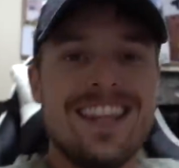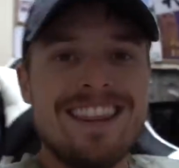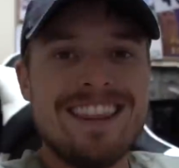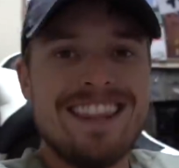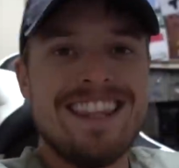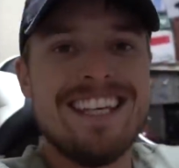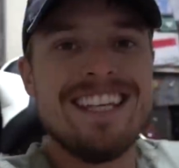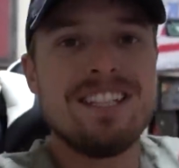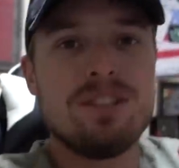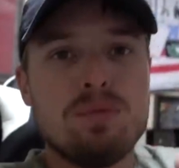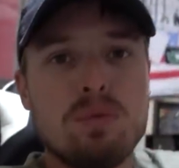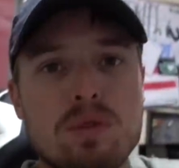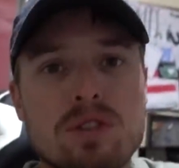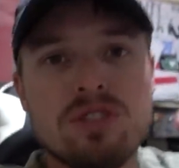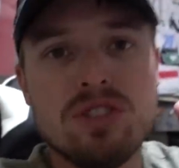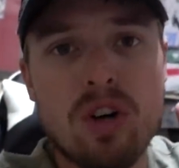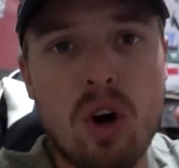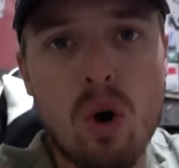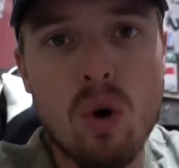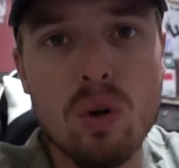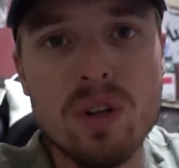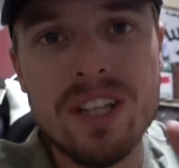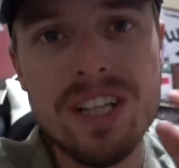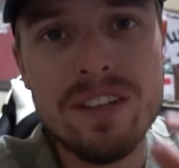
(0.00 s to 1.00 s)
This one's
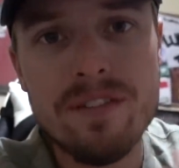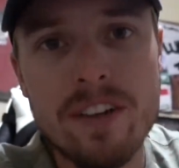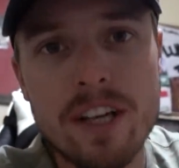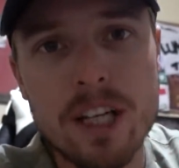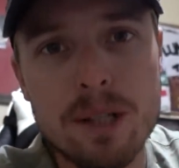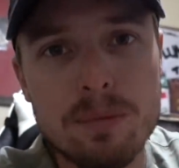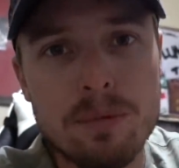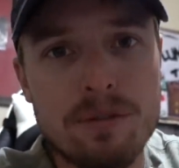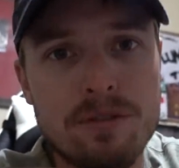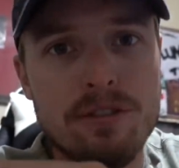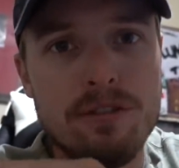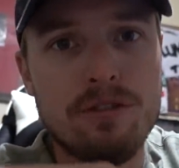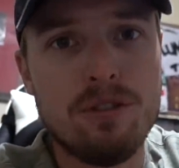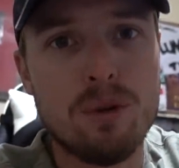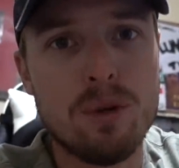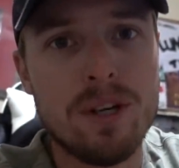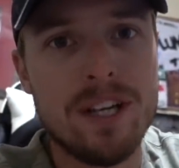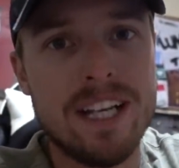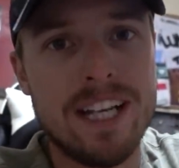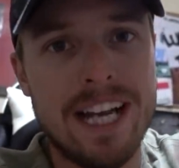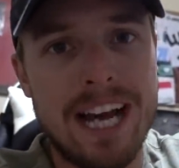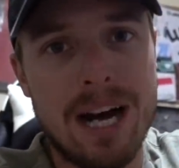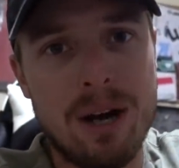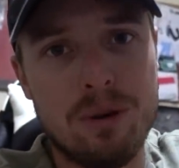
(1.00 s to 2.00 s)
only available for
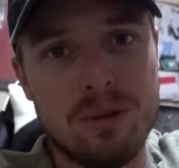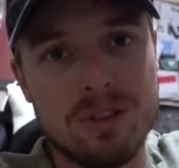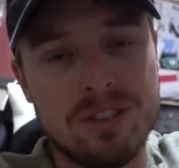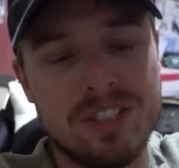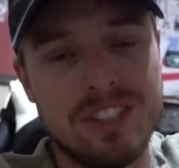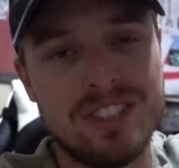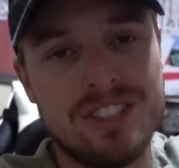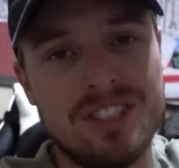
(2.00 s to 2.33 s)
48 hours.